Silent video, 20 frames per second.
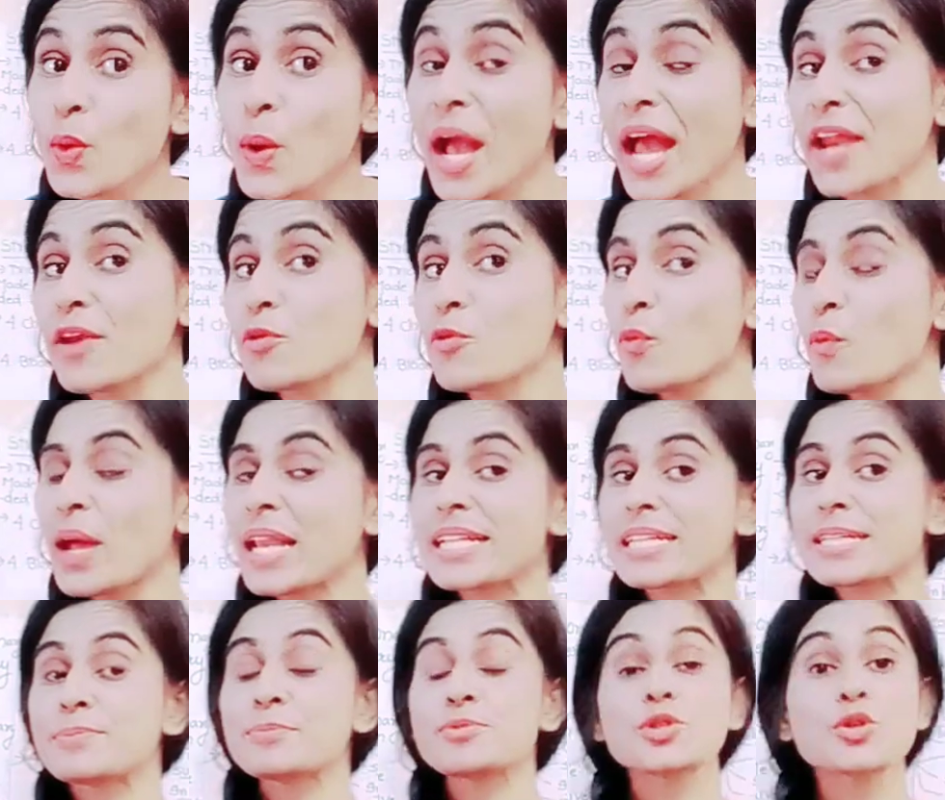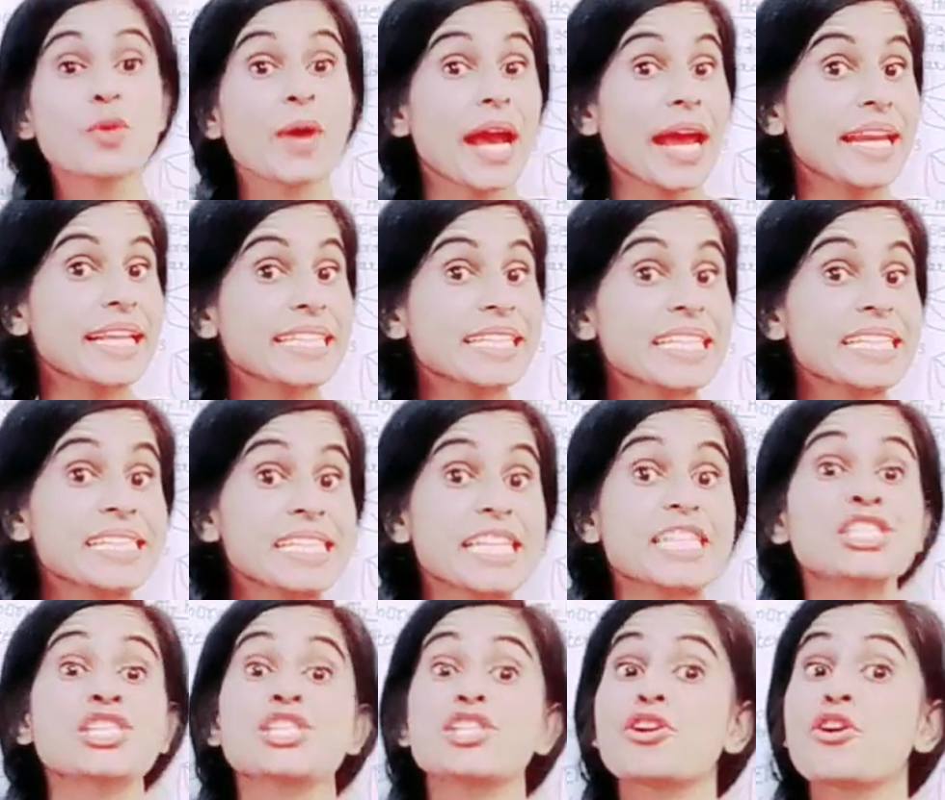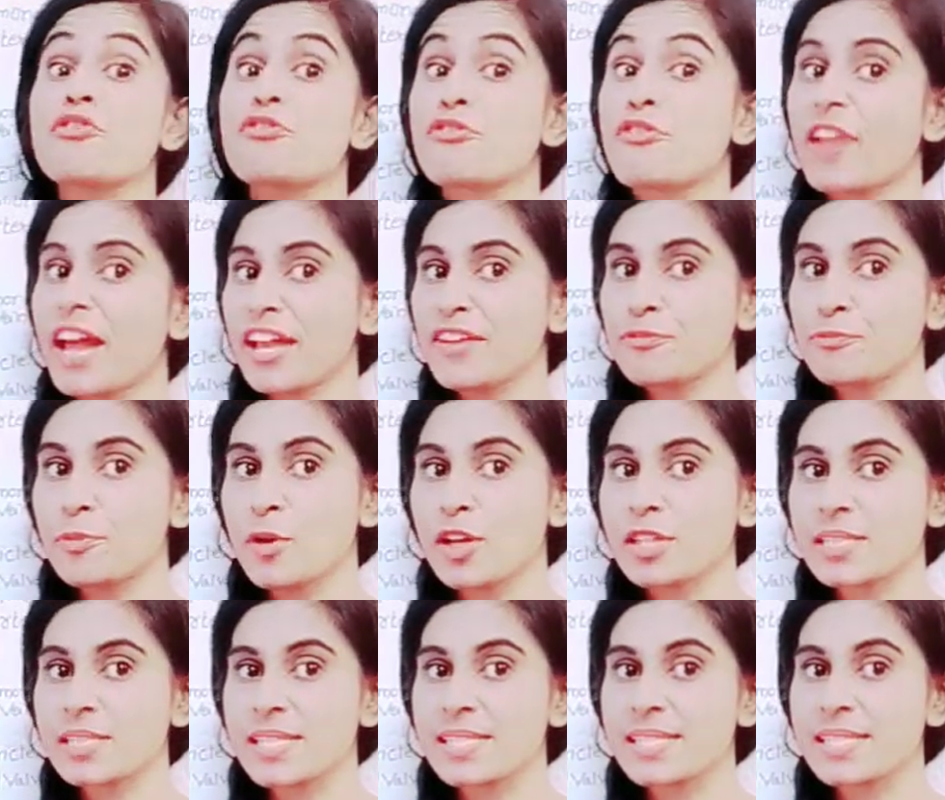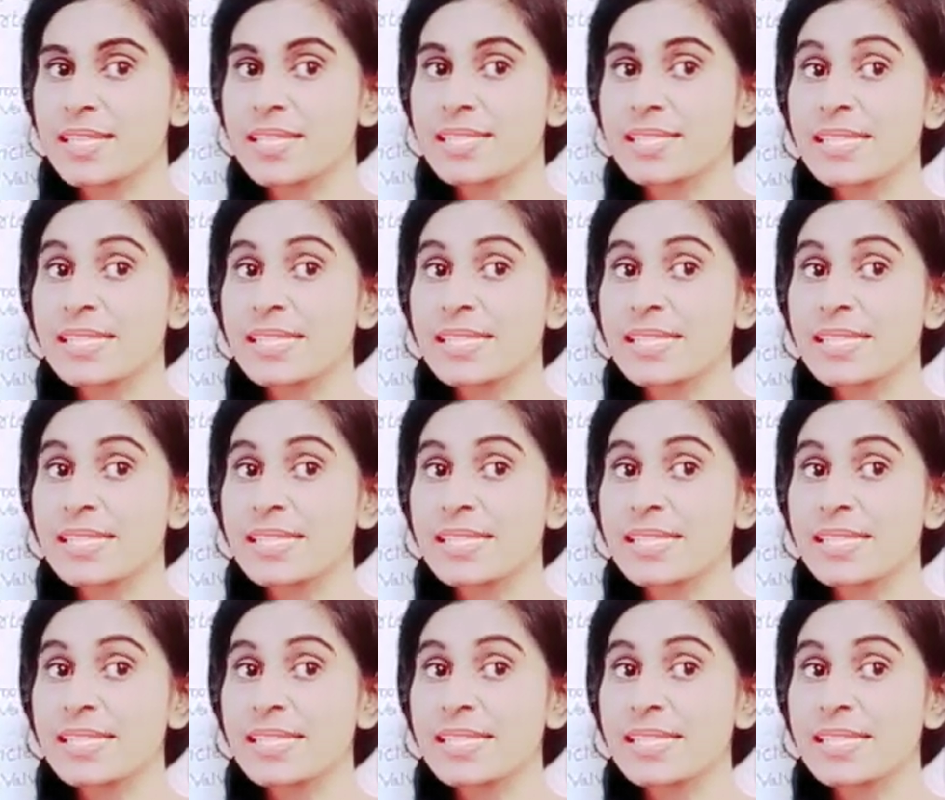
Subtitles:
and welcome to another session of life processes.